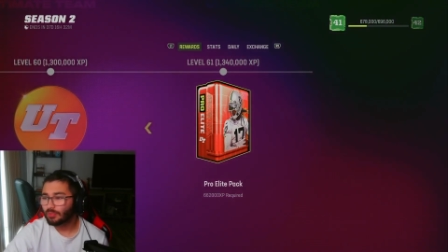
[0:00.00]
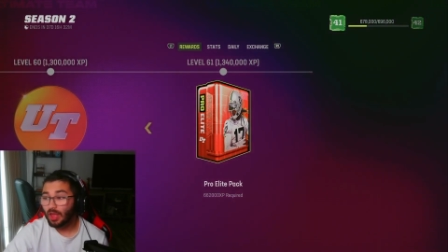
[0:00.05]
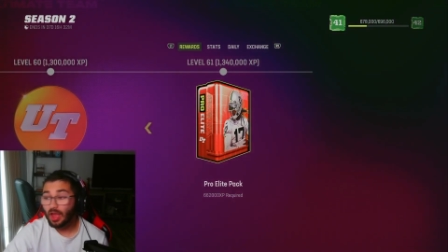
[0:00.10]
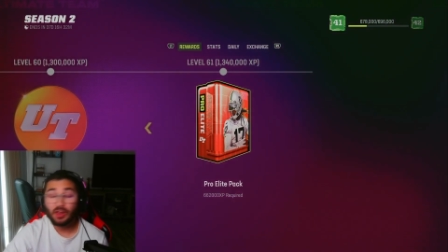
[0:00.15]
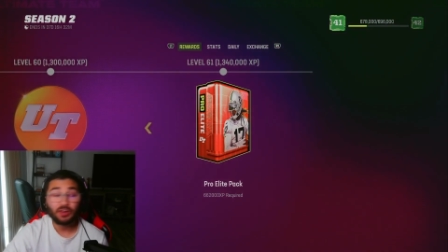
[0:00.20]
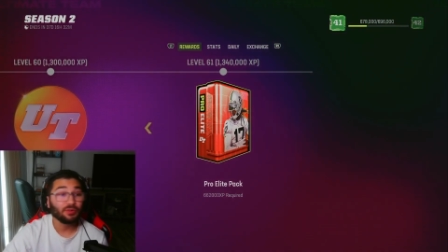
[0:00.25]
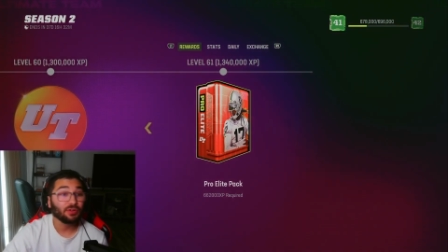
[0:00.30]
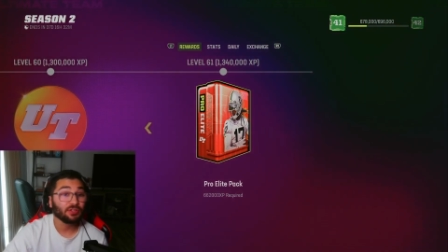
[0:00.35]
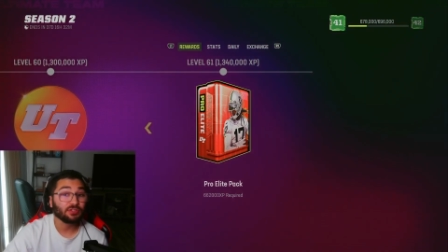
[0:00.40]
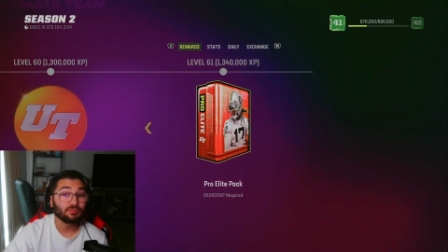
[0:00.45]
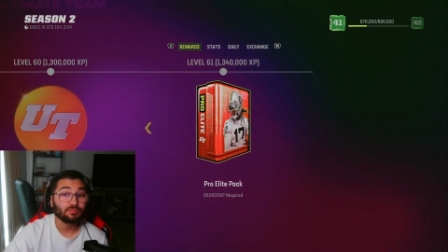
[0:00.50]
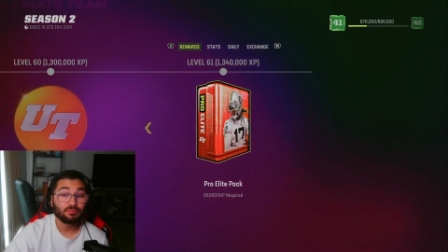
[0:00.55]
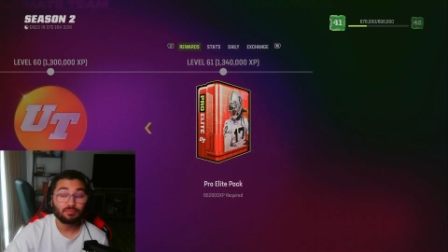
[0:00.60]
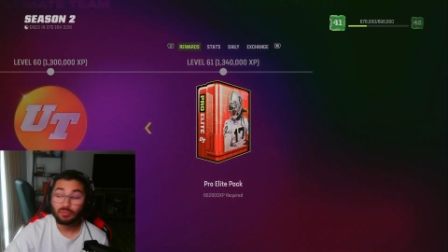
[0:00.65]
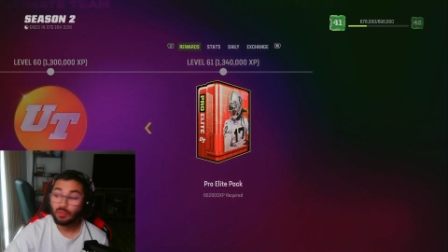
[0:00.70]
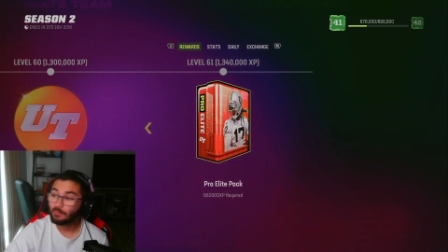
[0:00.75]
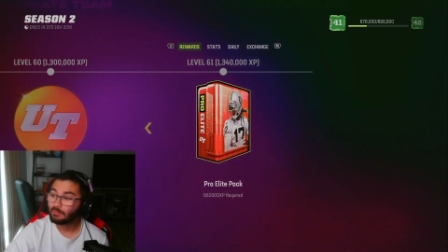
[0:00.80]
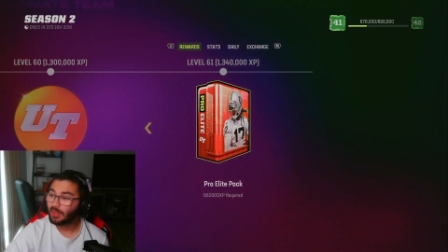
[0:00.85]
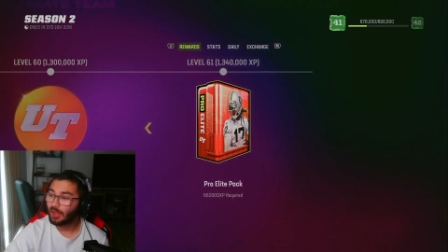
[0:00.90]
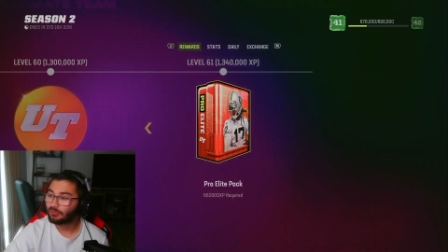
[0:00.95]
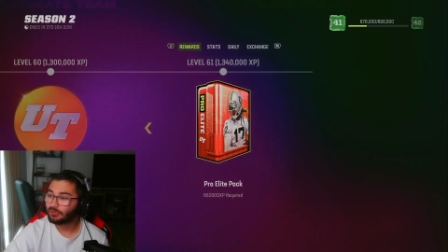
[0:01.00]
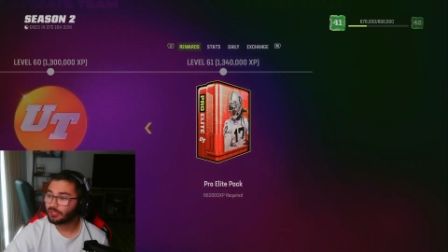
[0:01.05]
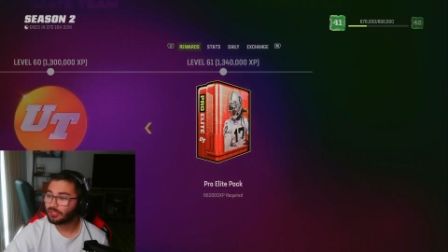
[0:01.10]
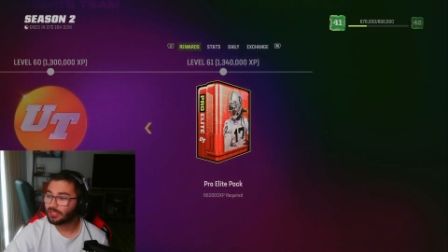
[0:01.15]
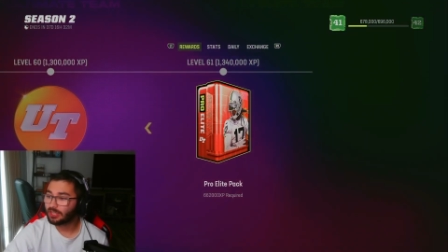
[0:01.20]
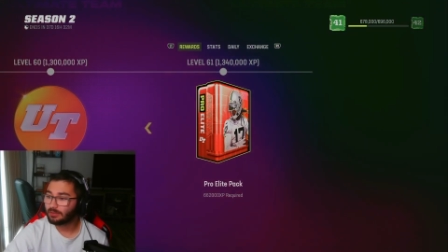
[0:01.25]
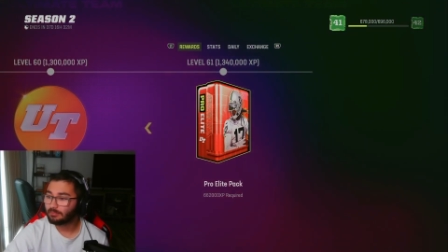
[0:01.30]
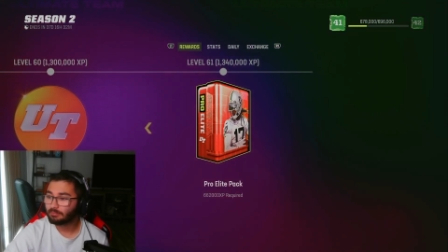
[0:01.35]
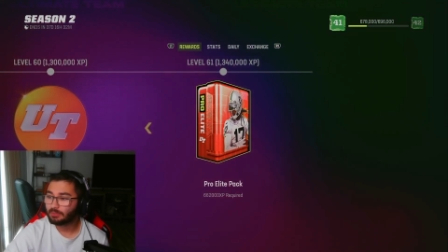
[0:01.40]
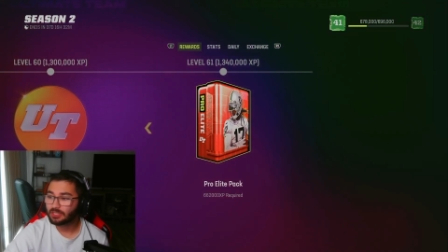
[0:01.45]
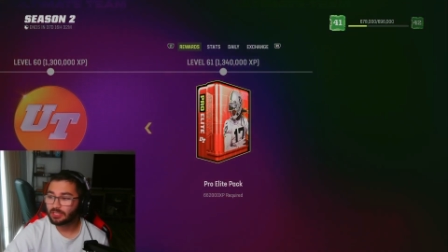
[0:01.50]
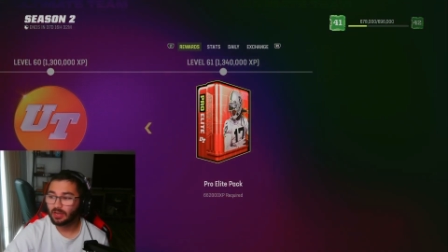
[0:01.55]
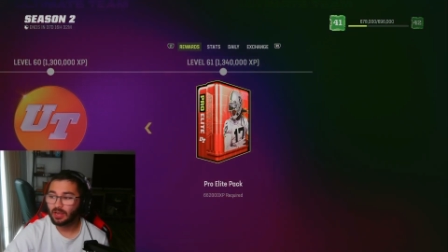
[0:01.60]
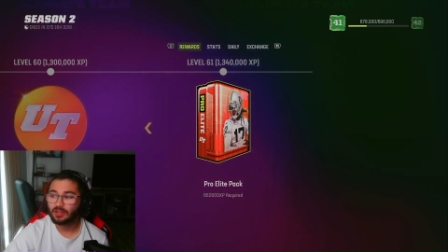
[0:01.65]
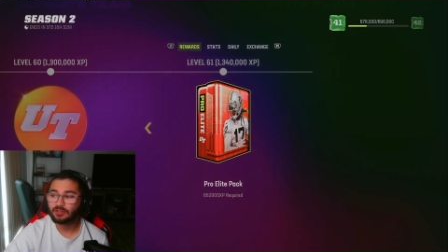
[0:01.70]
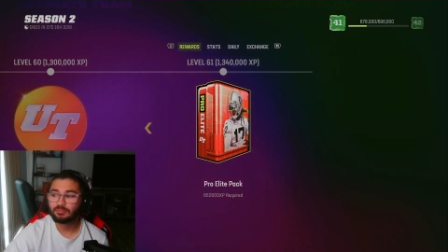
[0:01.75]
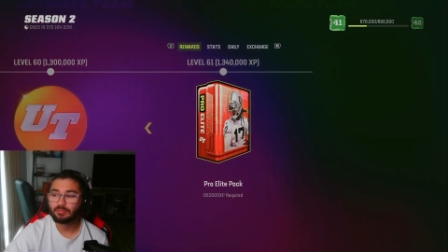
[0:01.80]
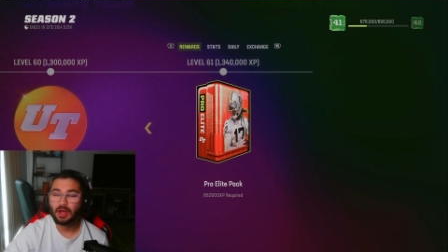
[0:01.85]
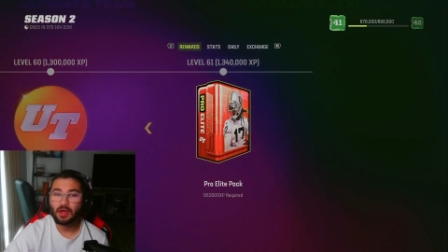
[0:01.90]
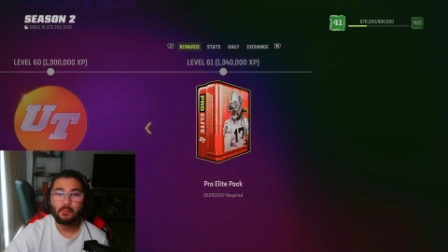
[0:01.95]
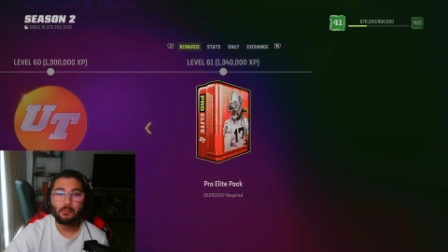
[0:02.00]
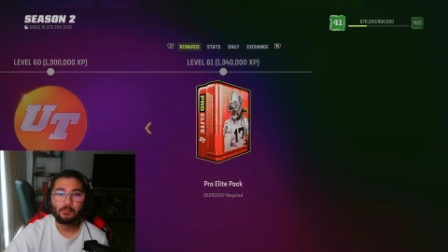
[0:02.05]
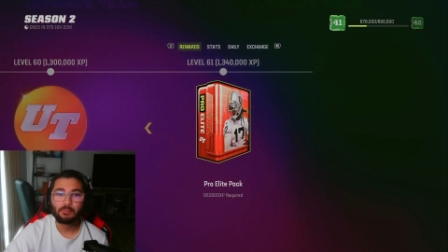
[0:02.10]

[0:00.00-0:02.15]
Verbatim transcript: Anyways, have a good day. Peace out guys, bye.